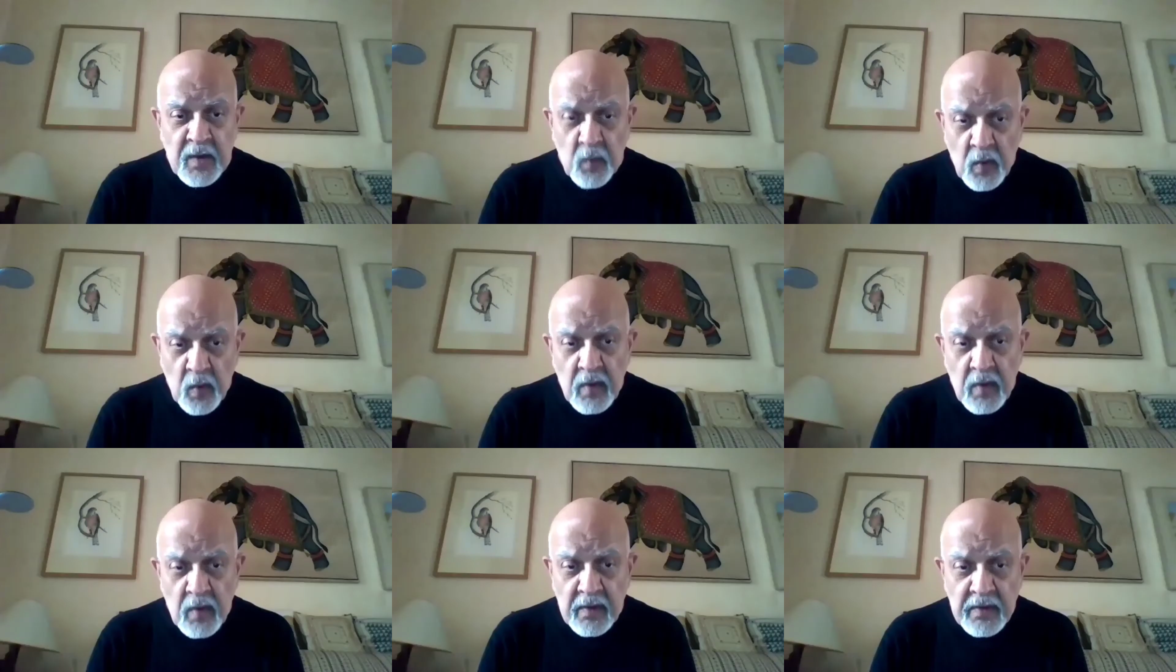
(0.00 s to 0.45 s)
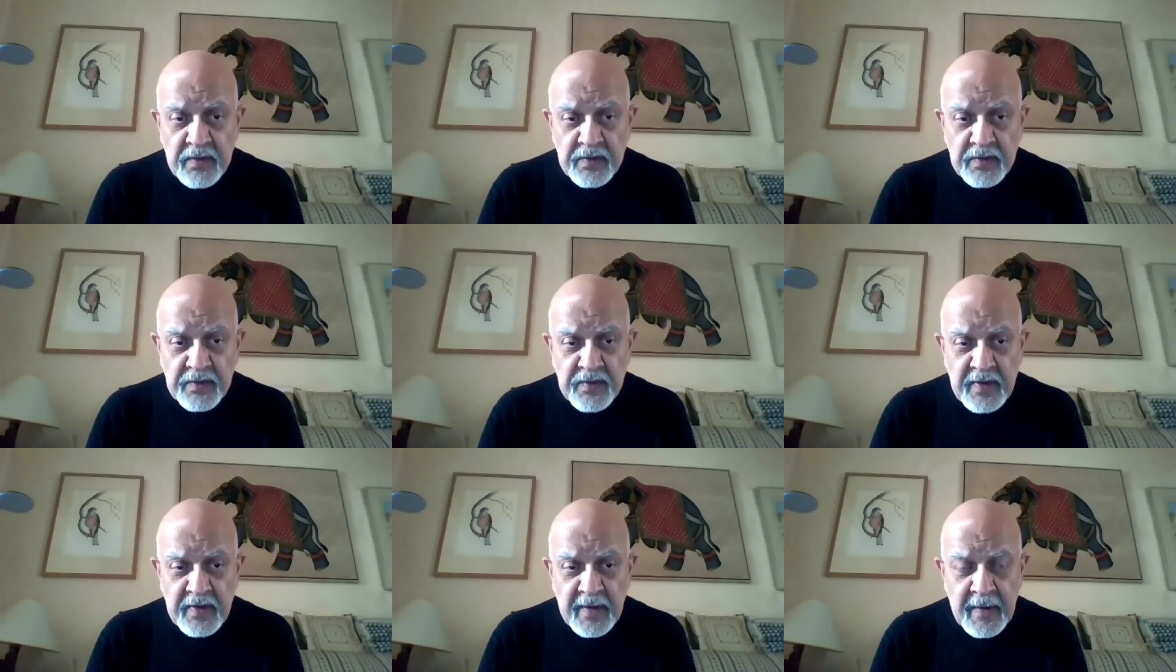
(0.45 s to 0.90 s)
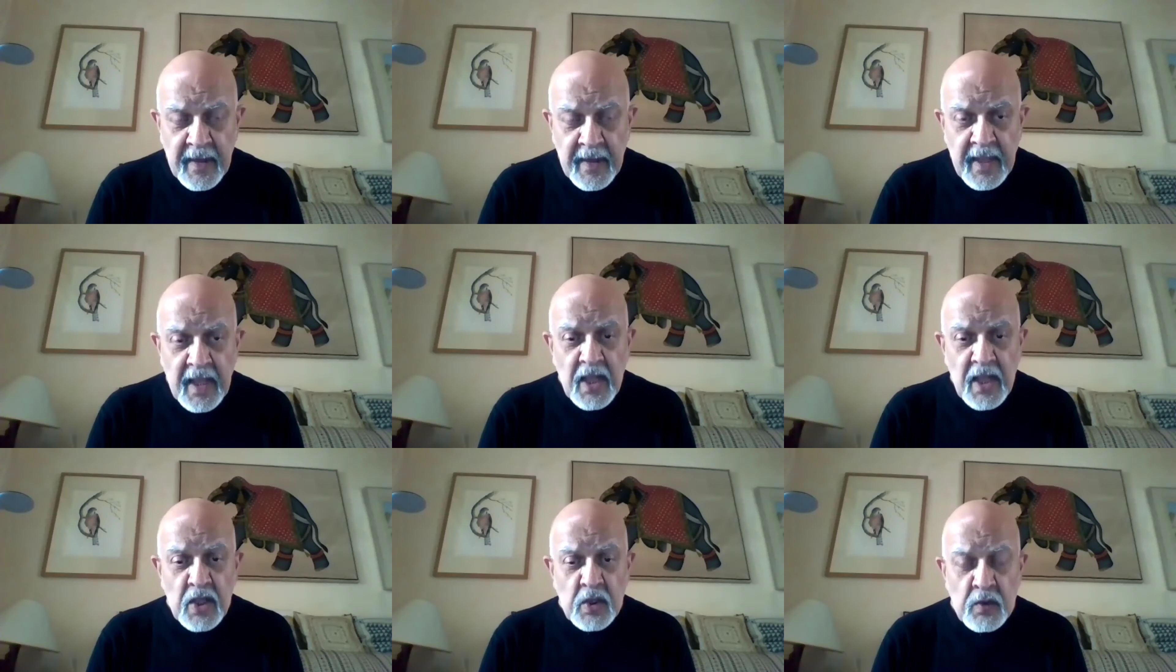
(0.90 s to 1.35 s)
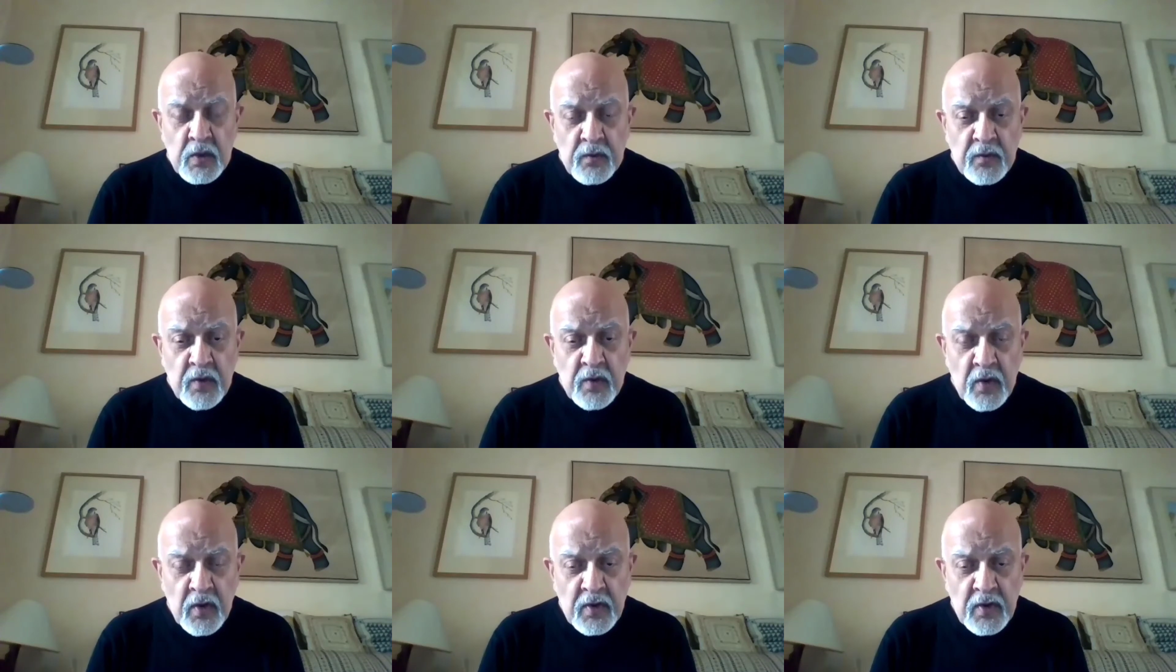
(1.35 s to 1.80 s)
was,
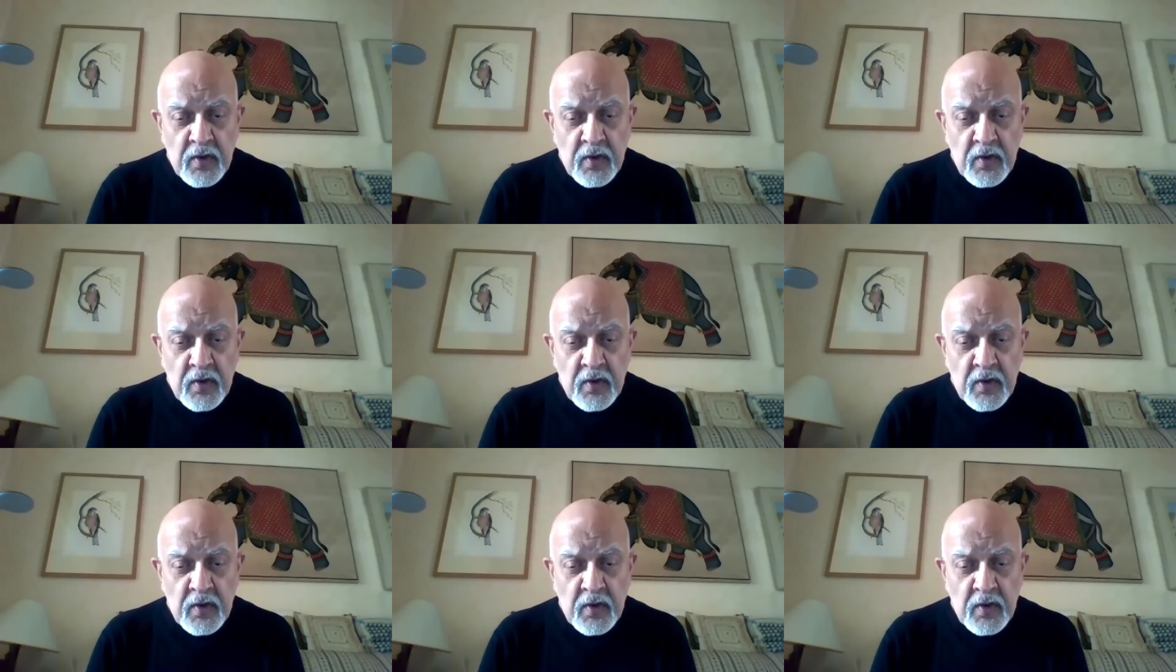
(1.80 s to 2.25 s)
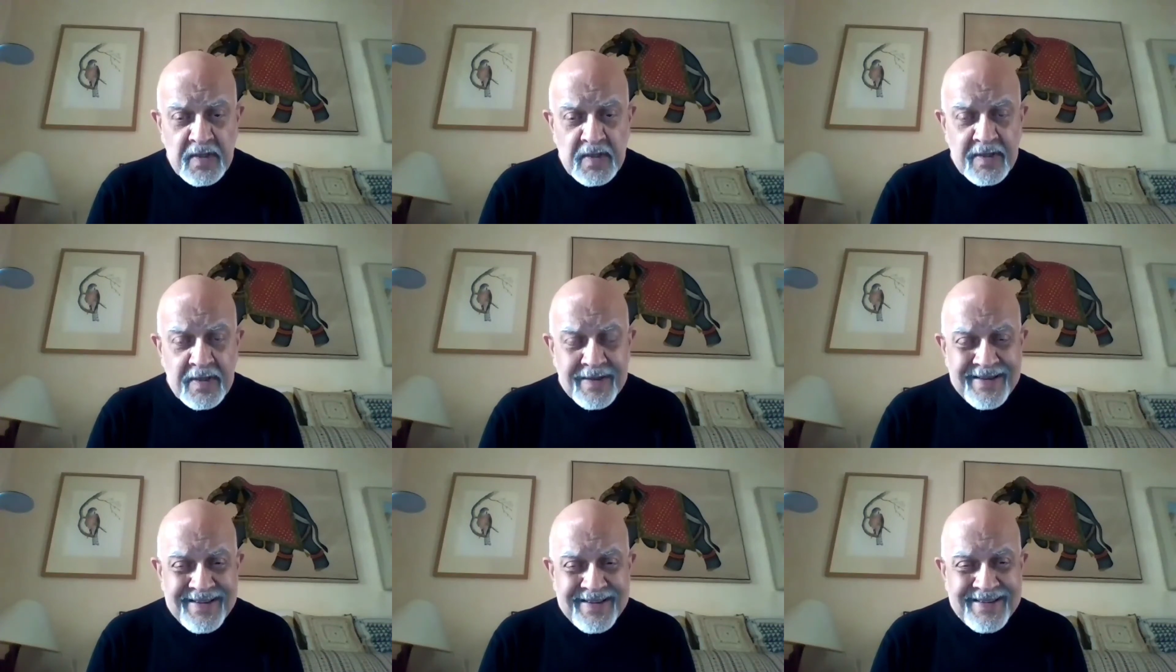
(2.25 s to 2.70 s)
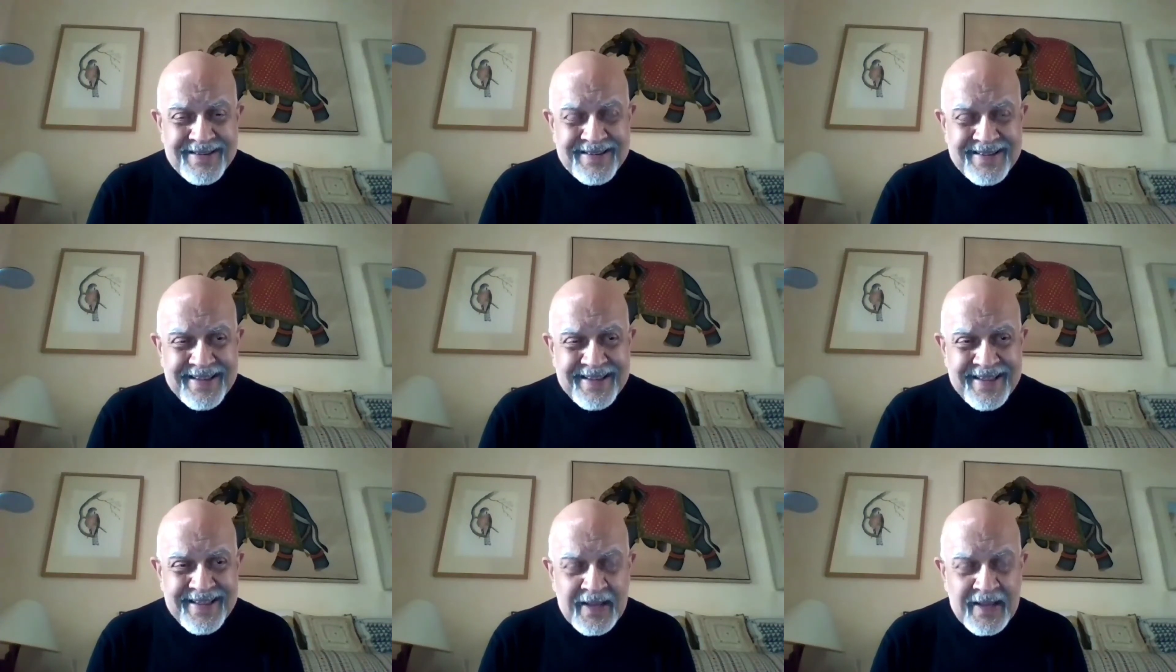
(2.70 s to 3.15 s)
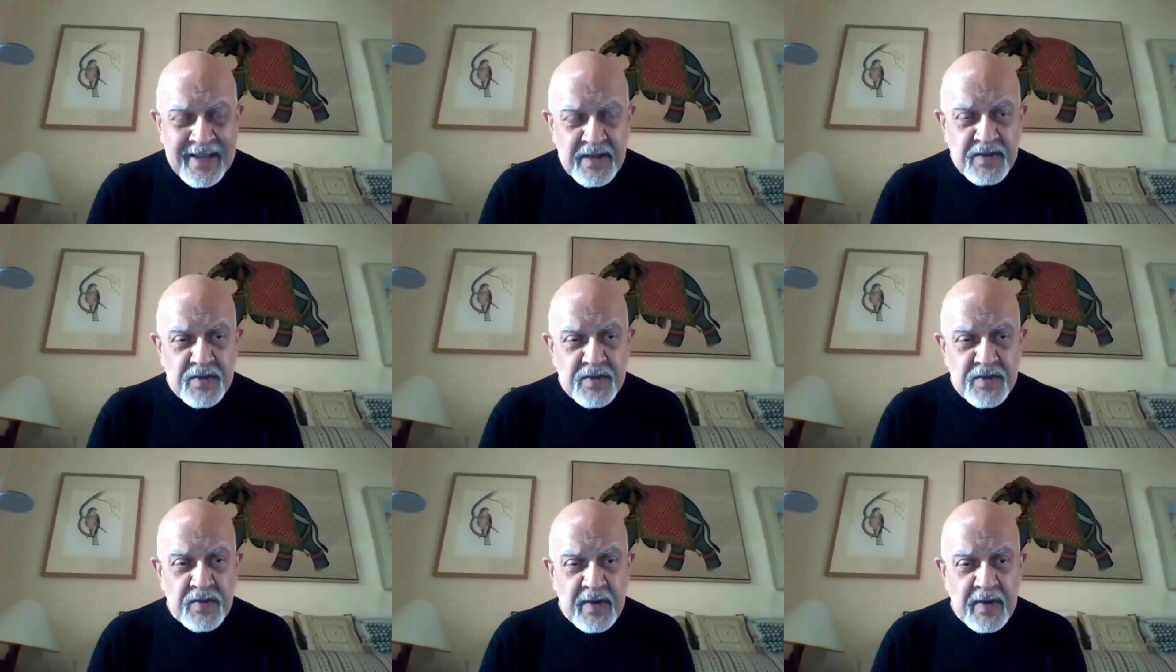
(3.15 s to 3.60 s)
you've got to put
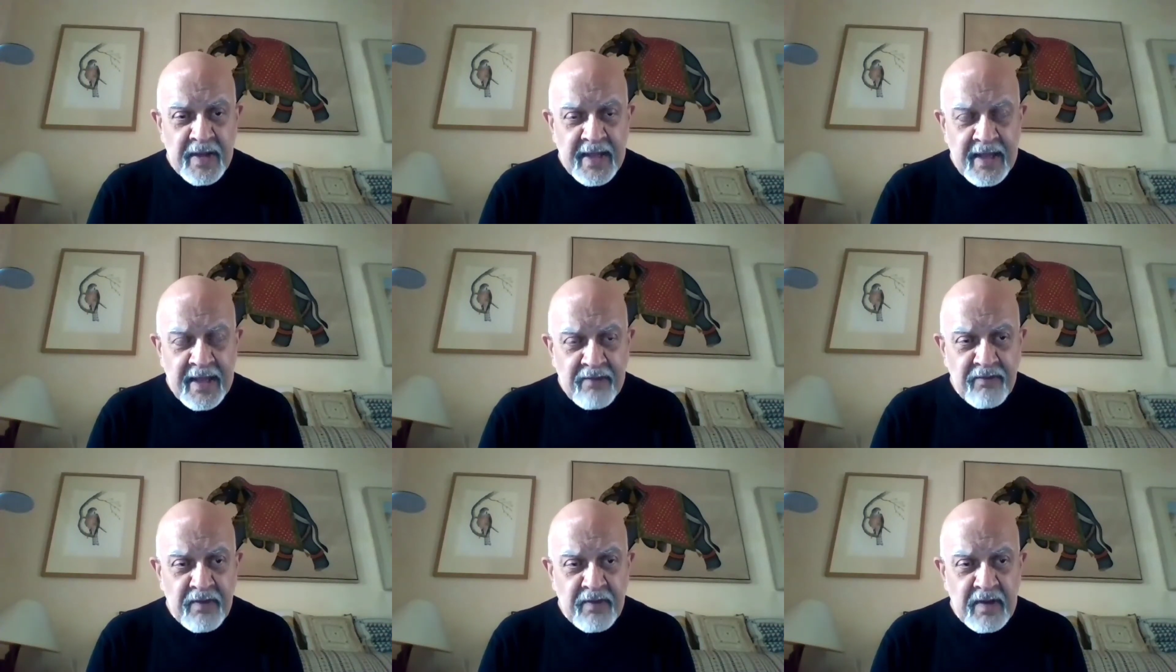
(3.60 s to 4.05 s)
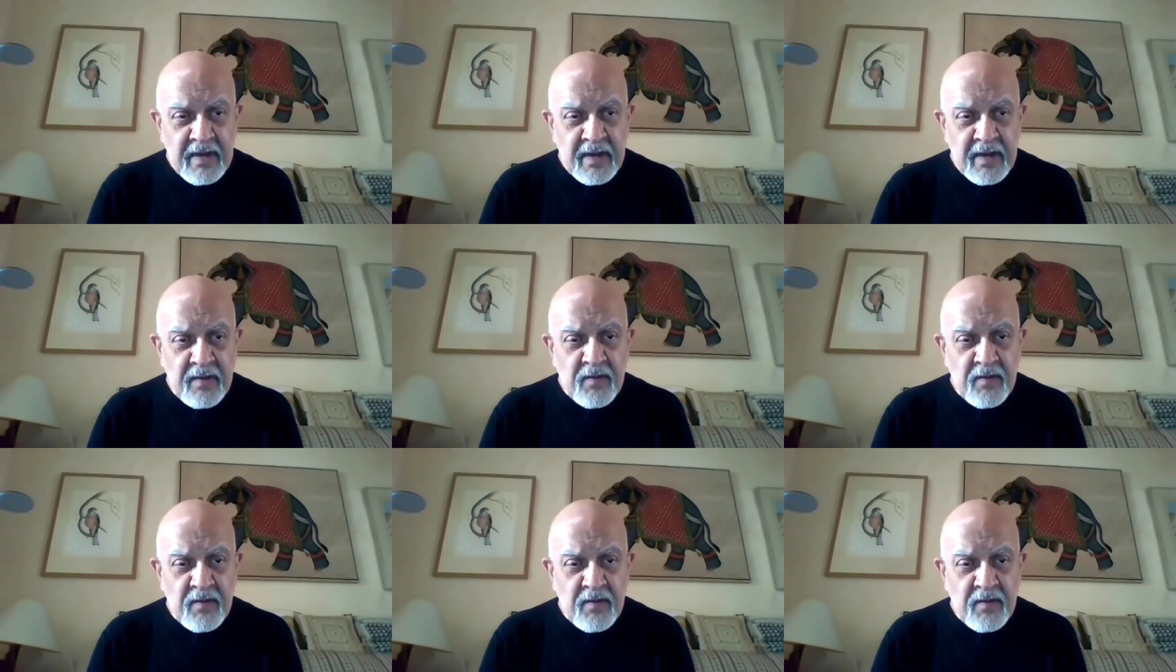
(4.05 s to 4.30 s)
extra effort.